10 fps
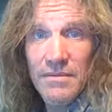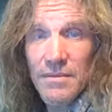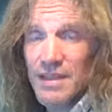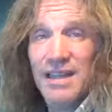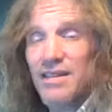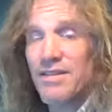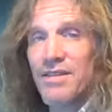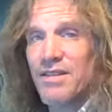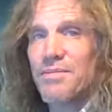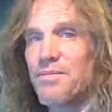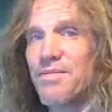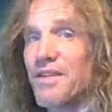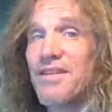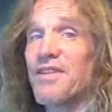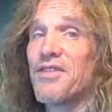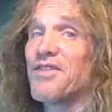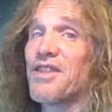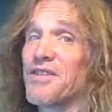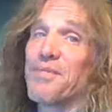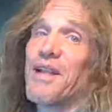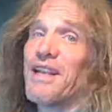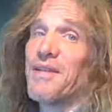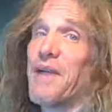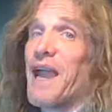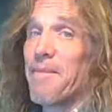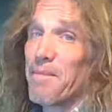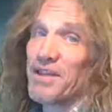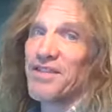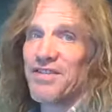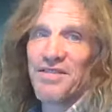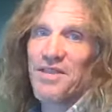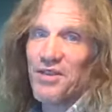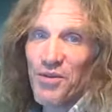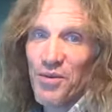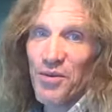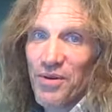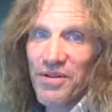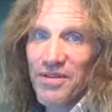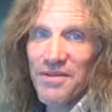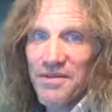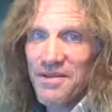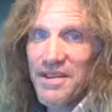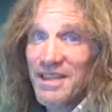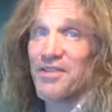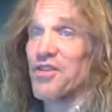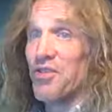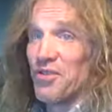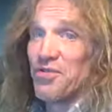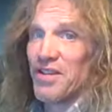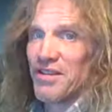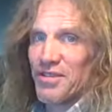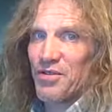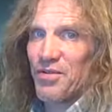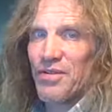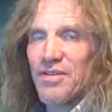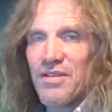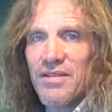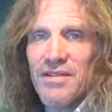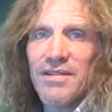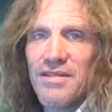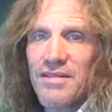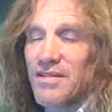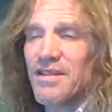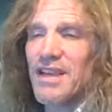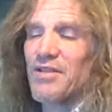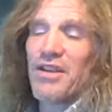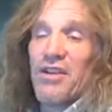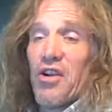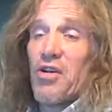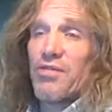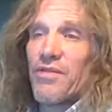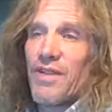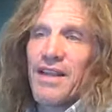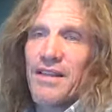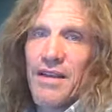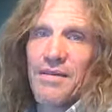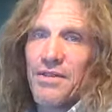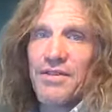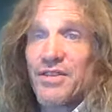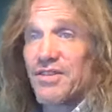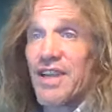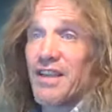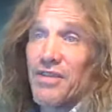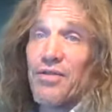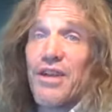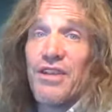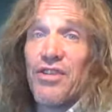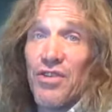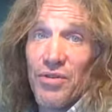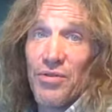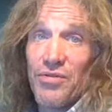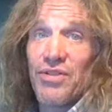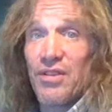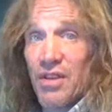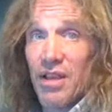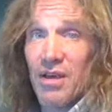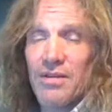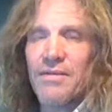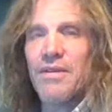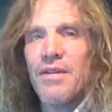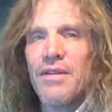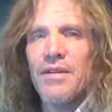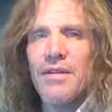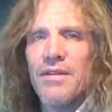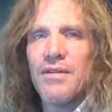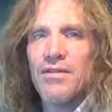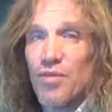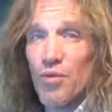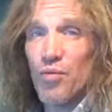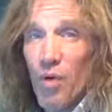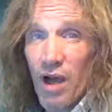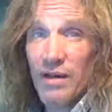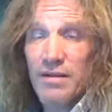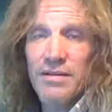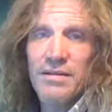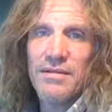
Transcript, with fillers: But that doesn't it doesn't explain the ambitions of the tool that's using the tool. So to say you can cultivate love, you're just saying you can use love to what?